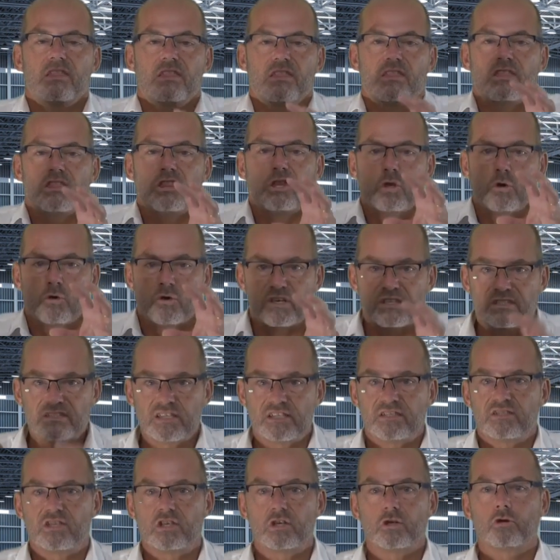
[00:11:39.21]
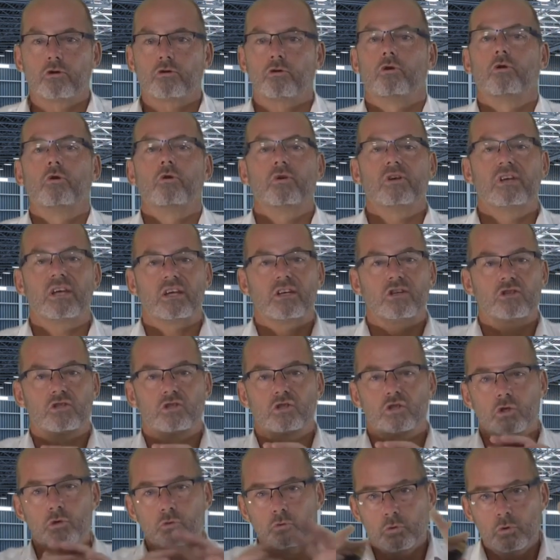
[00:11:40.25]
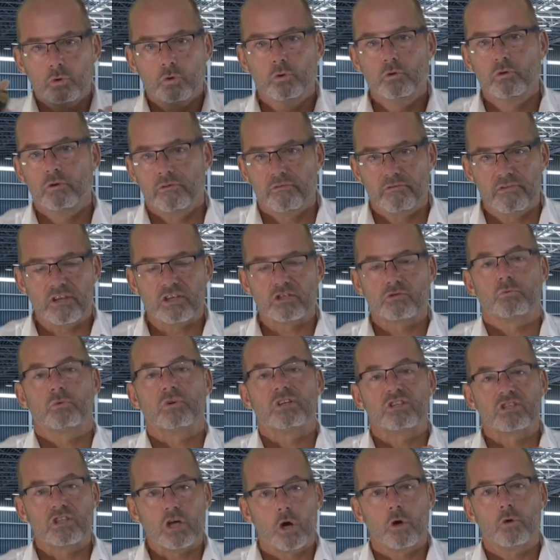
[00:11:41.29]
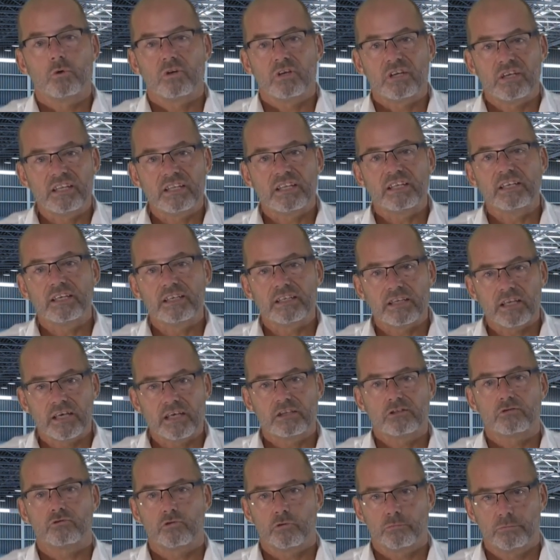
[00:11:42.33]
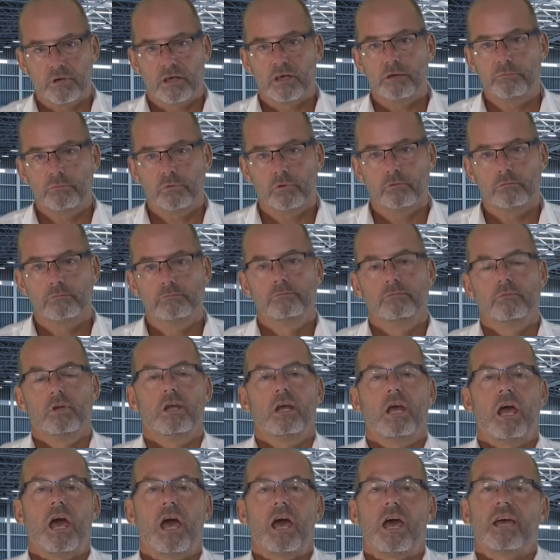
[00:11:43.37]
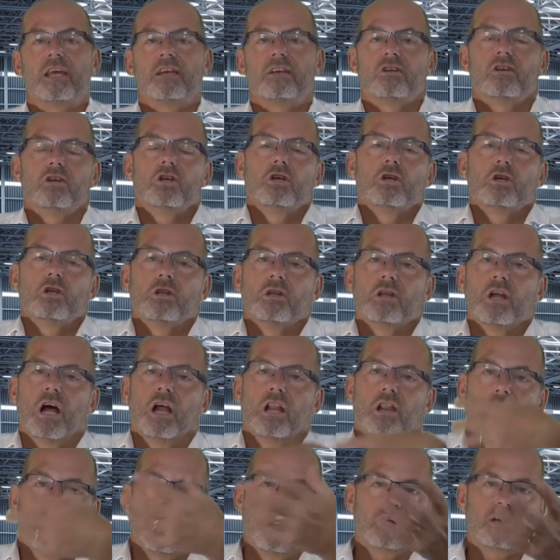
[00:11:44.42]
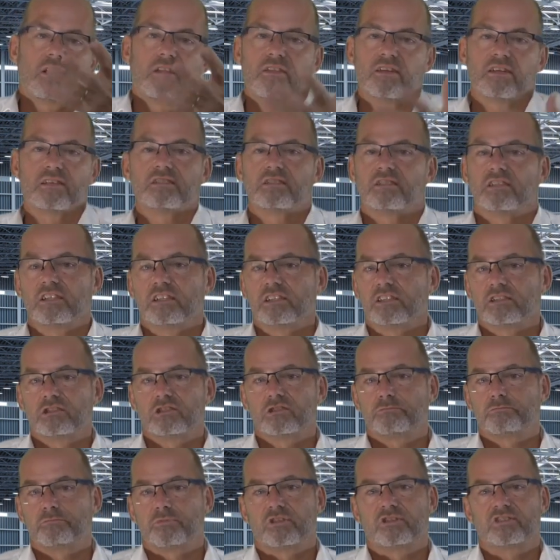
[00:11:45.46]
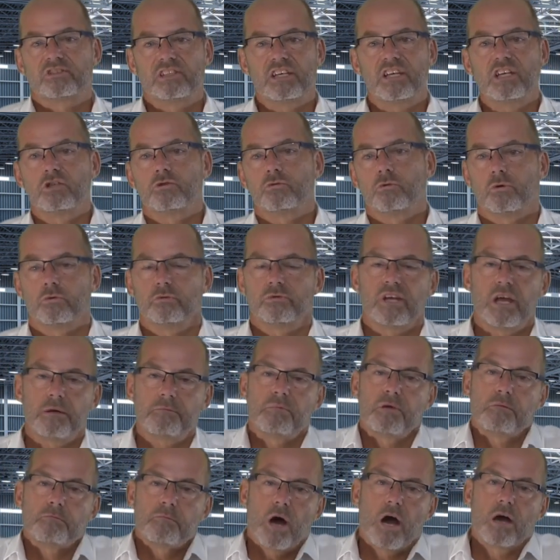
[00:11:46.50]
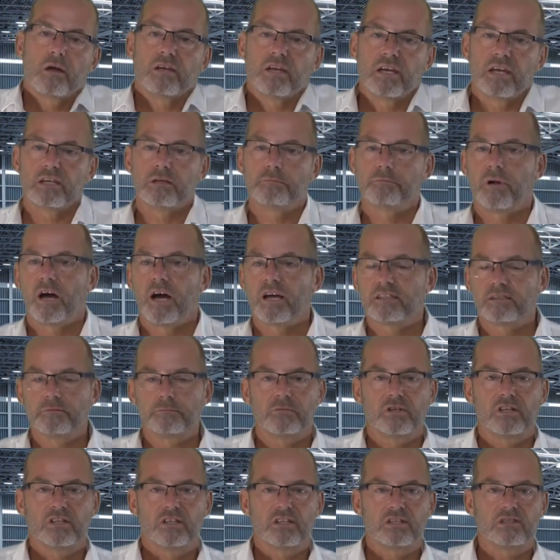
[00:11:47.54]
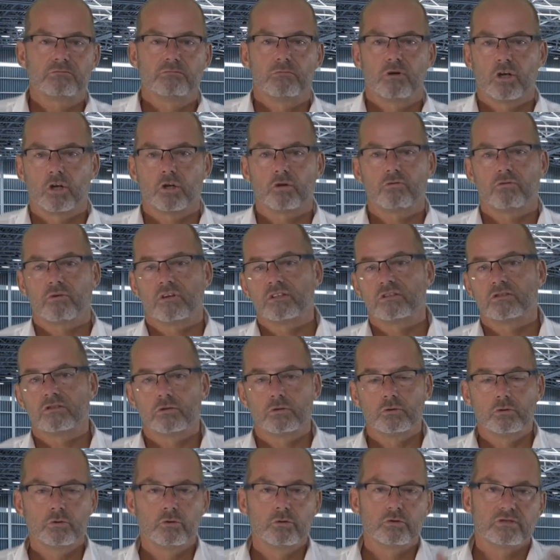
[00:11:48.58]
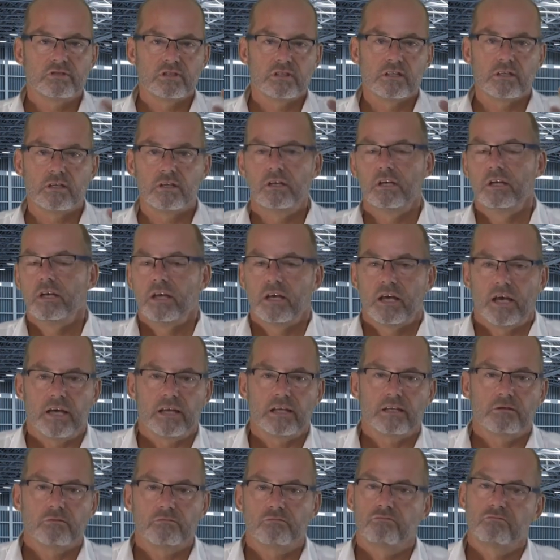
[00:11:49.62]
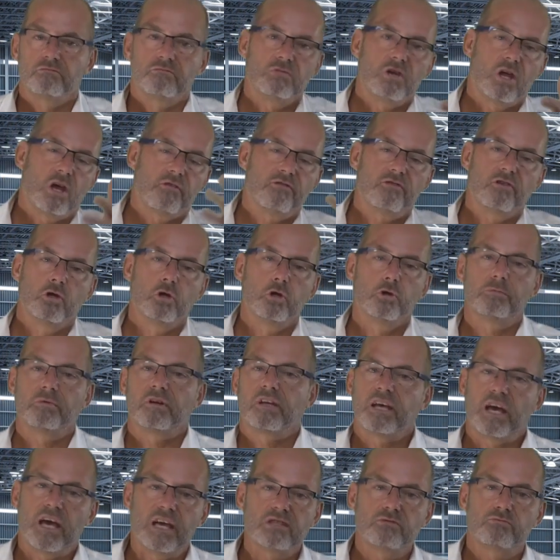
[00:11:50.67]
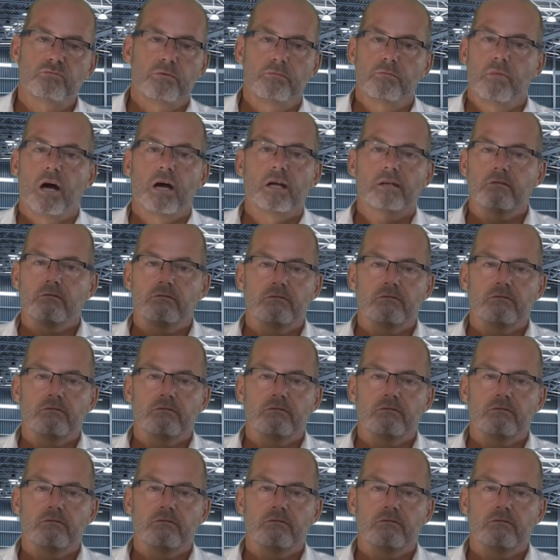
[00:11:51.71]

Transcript: your existing crew can do all of this. We don't need extra people. And a lot of this is procedural. Yep, you might need to buy some condition monitoring tools, and you know, for lubrication we might